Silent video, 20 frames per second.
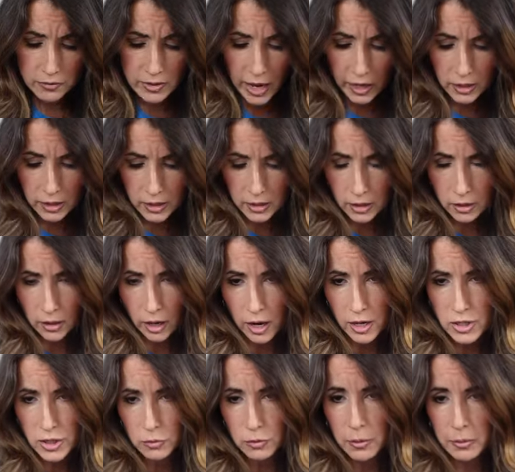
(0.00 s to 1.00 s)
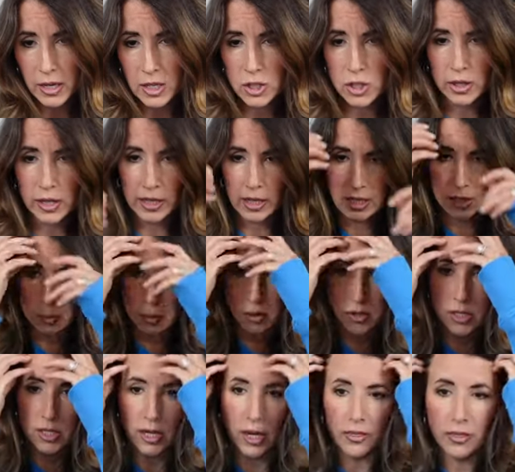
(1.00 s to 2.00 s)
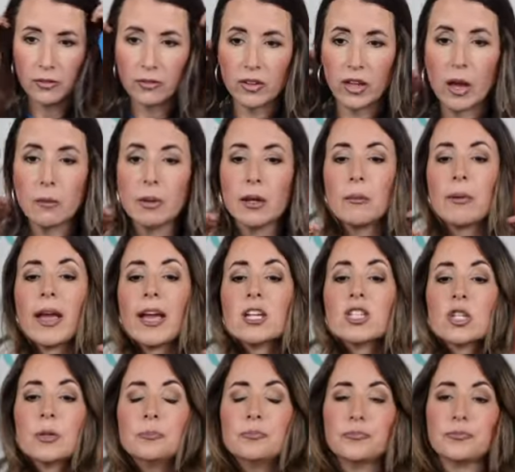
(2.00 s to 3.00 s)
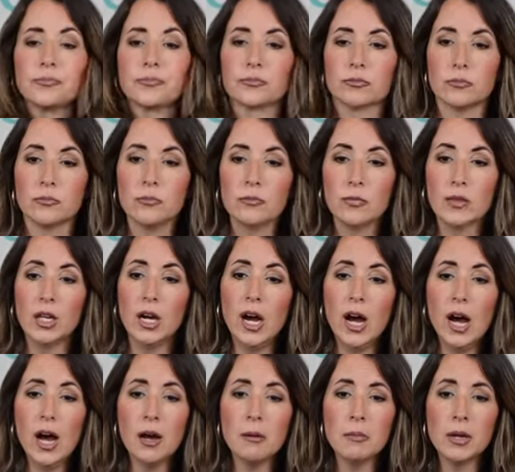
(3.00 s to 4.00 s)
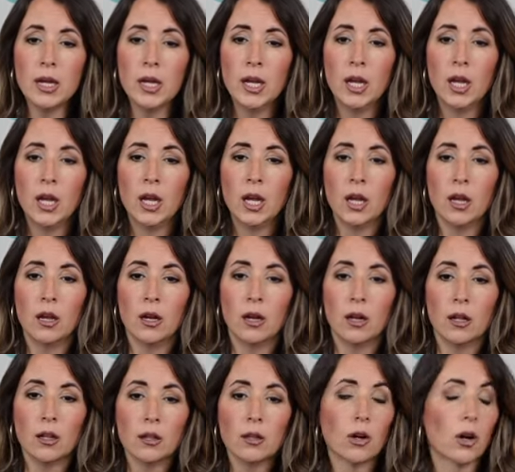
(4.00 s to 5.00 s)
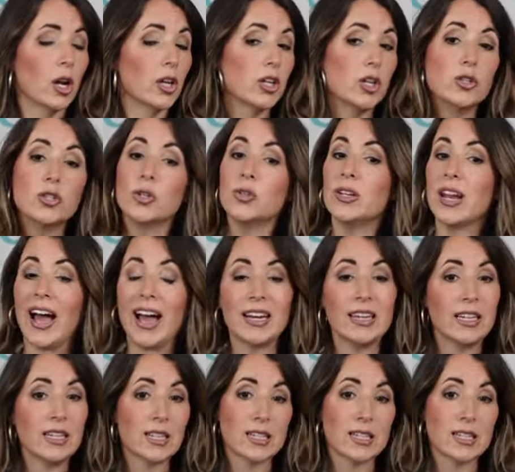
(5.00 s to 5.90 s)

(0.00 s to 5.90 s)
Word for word: Natalie in the large, and we'll make sure that gets posted on the VIP page. Um, Laurel, you do not need